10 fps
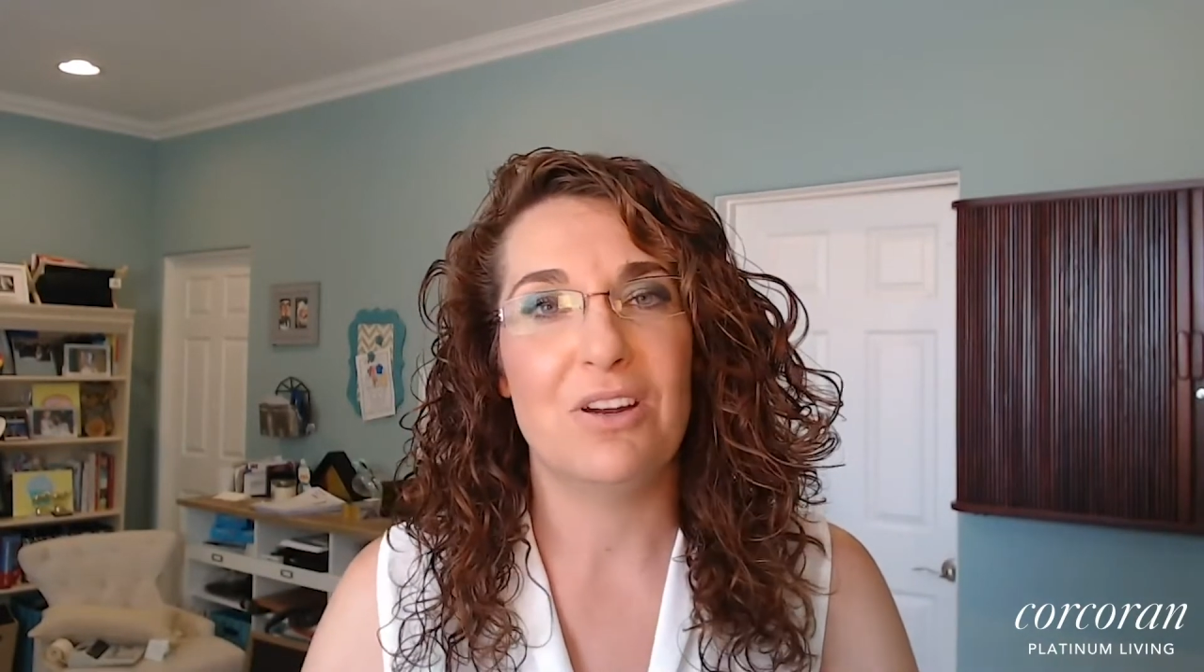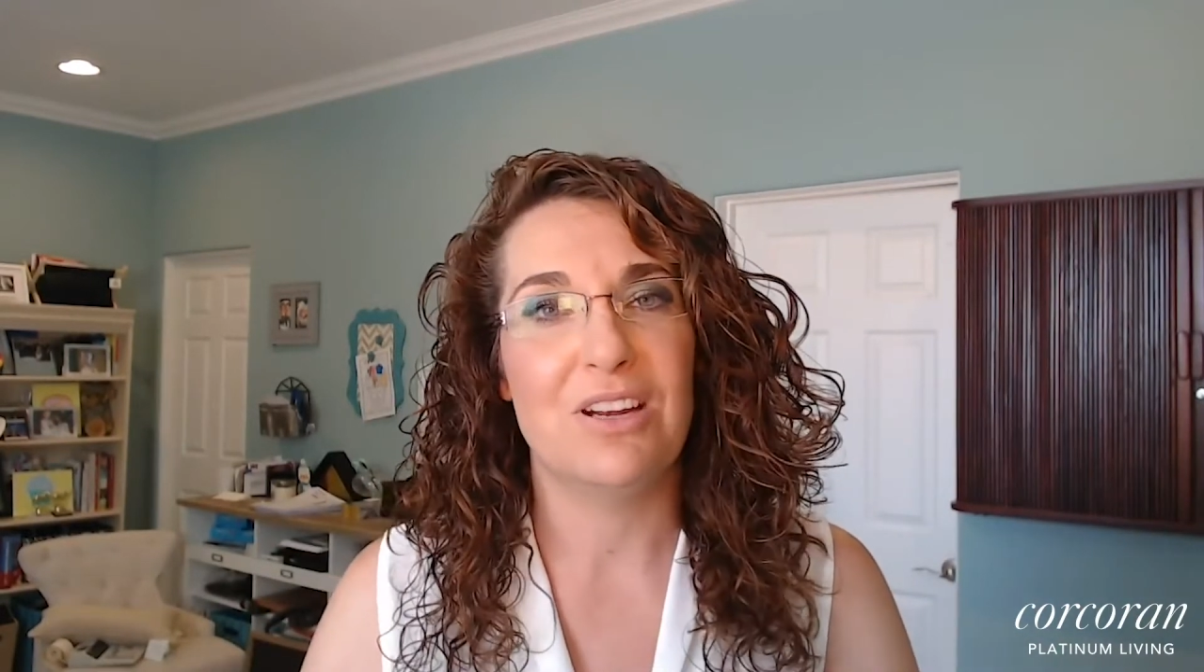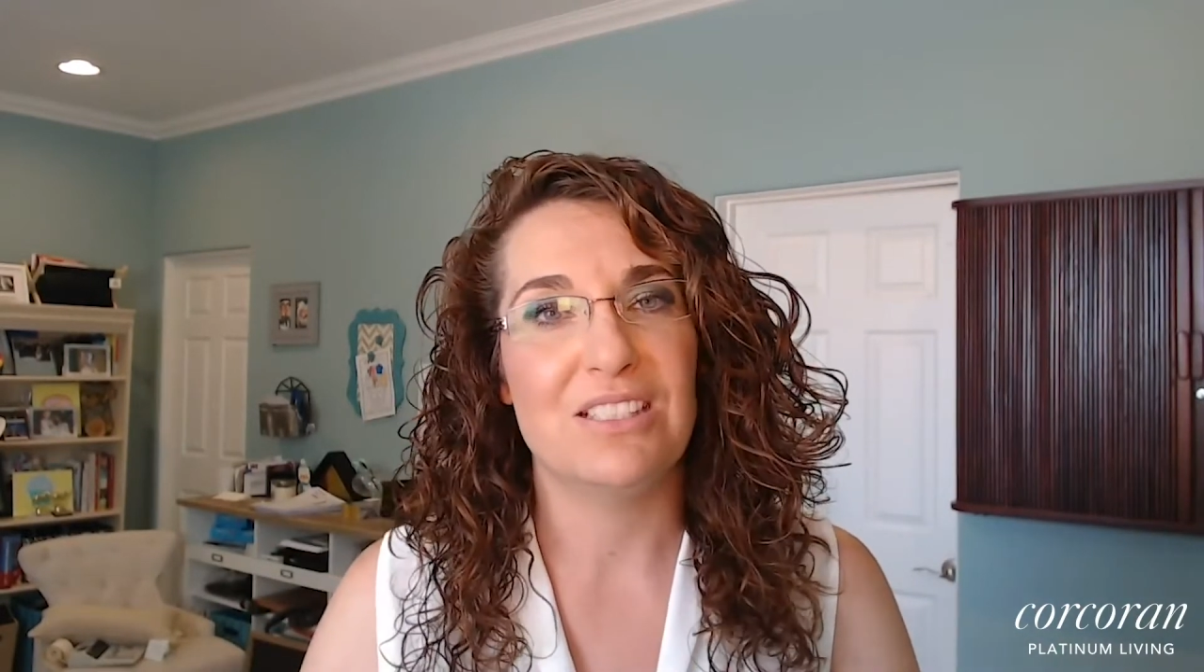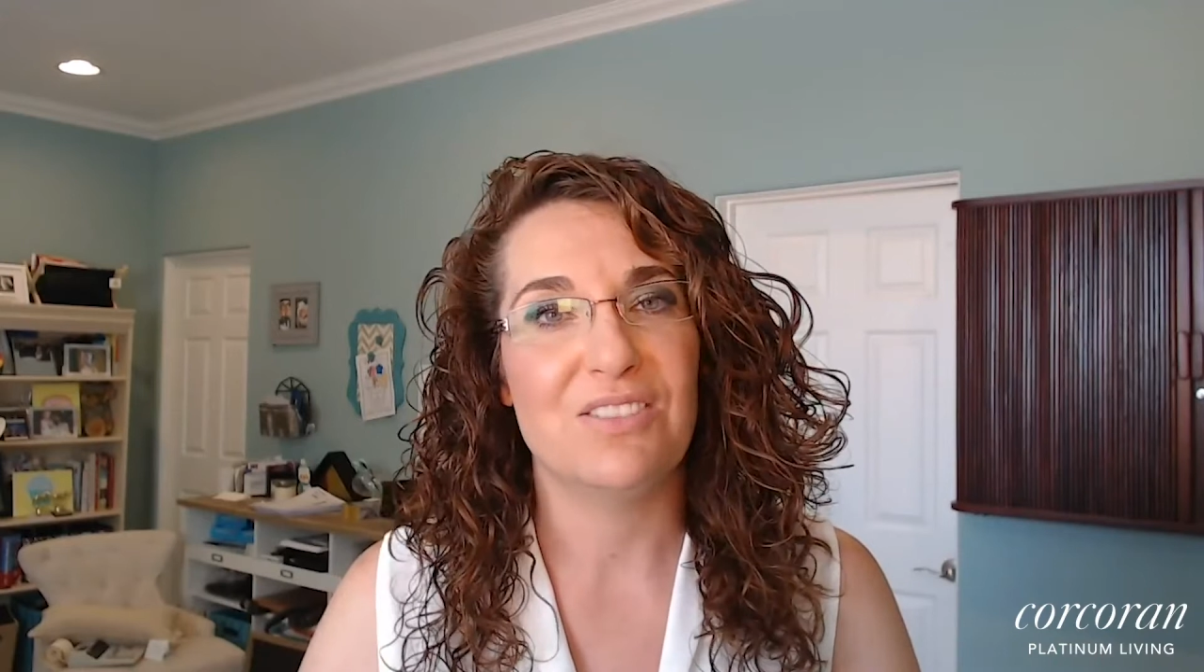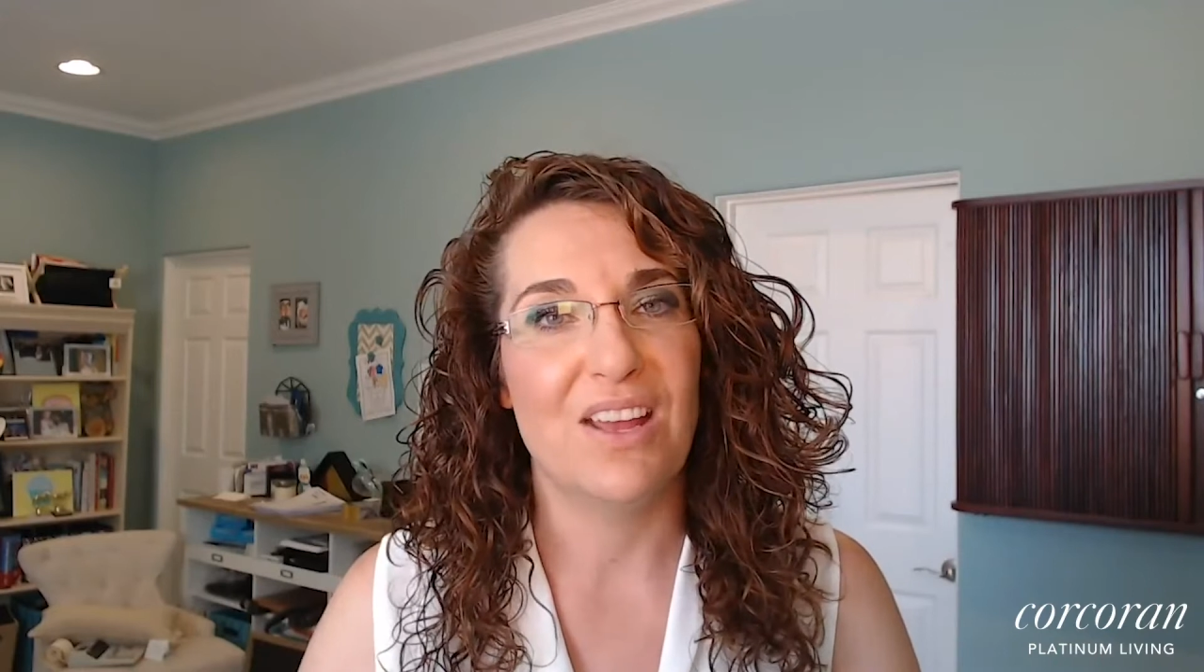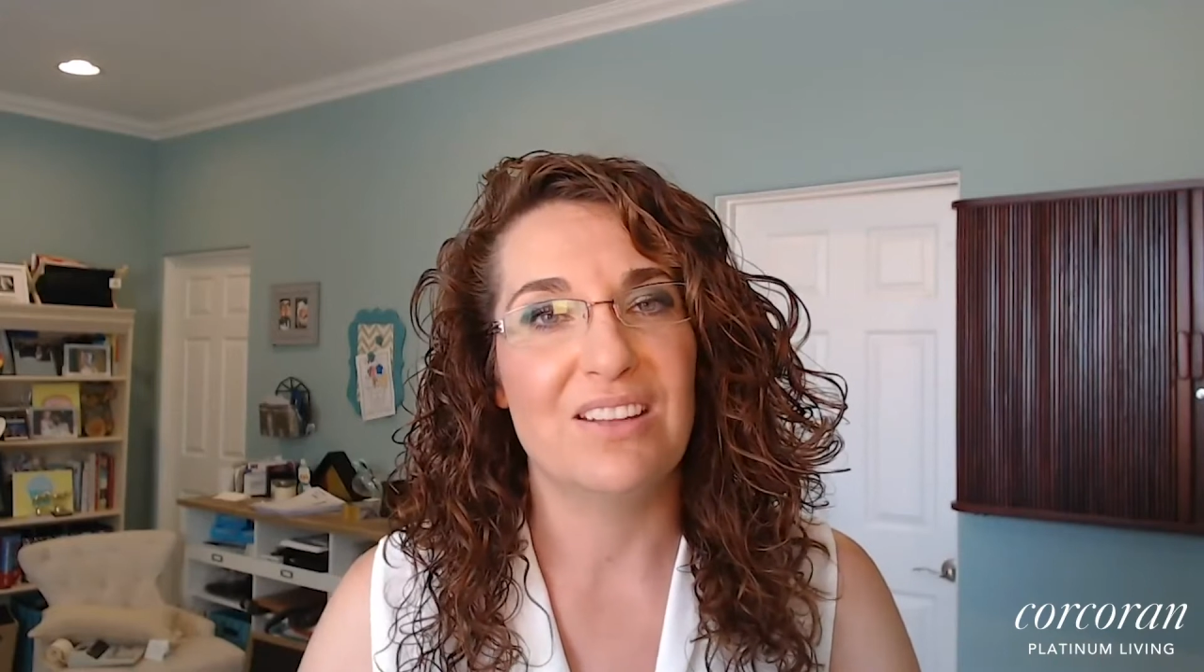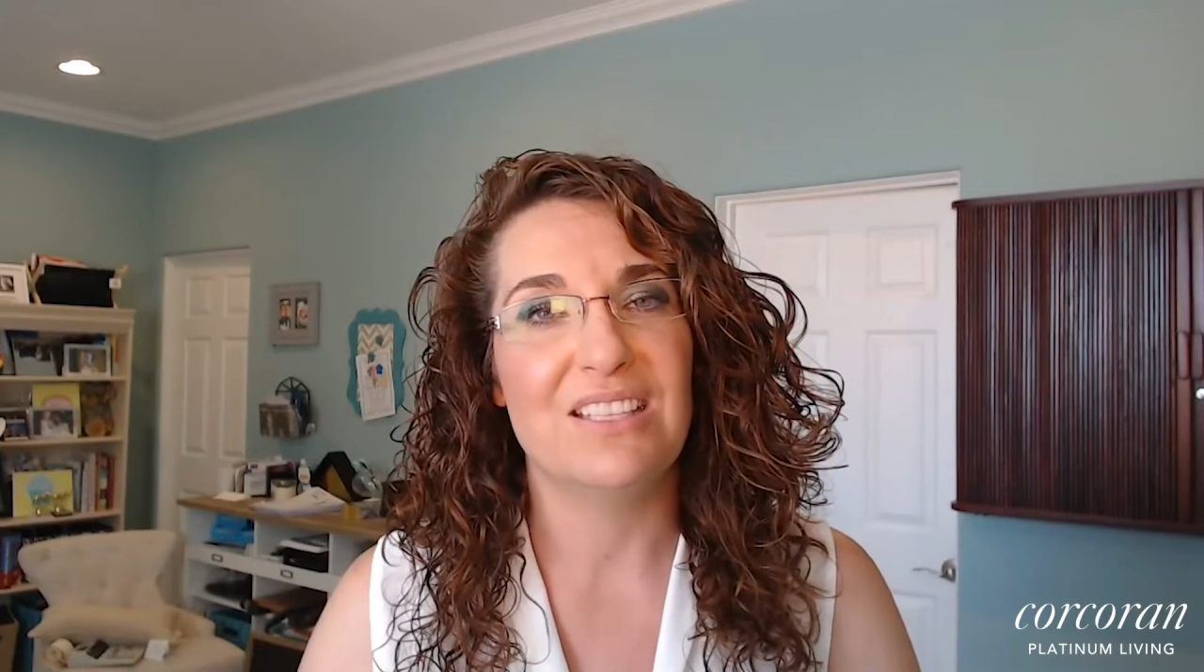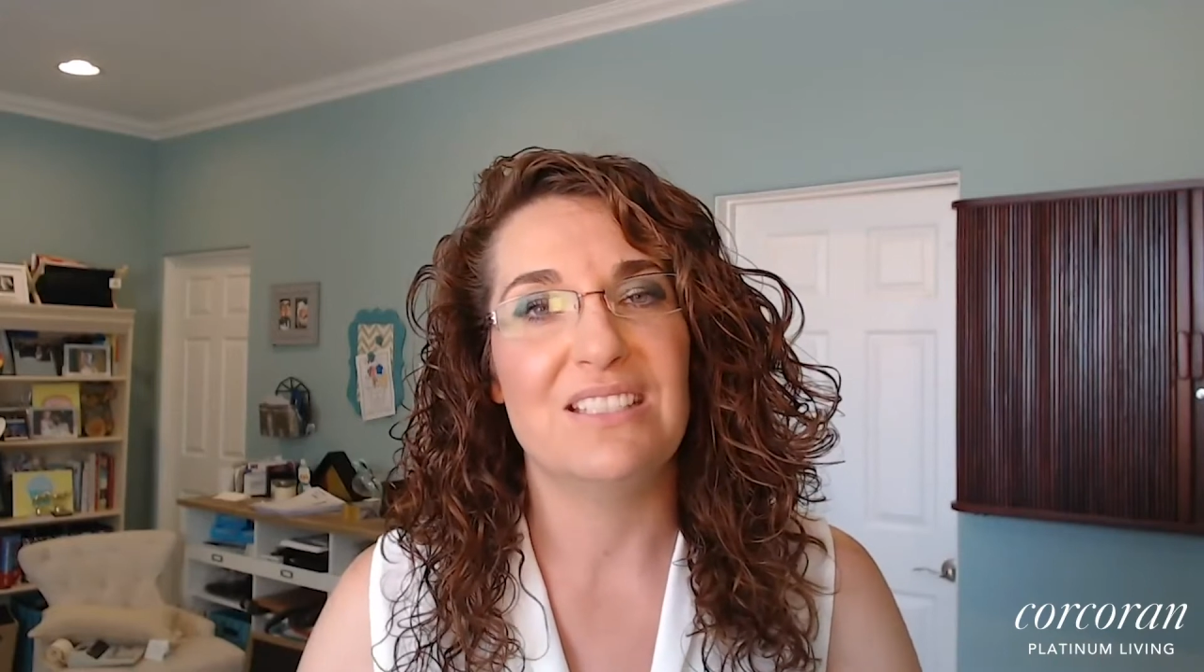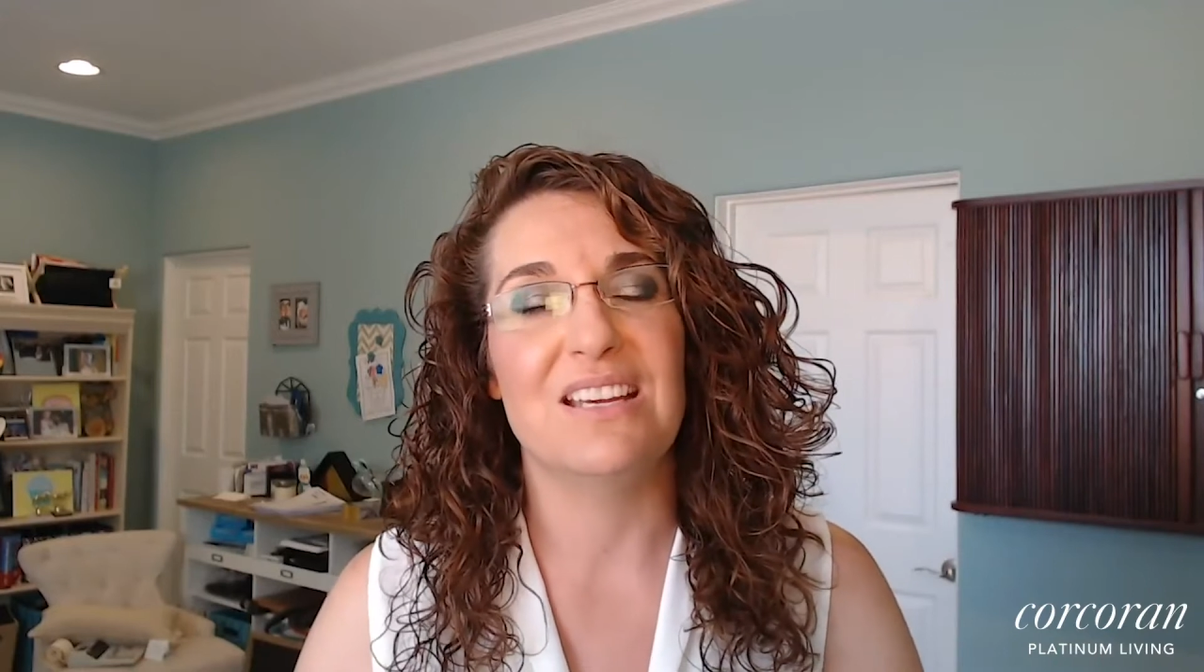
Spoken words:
Paradise Valley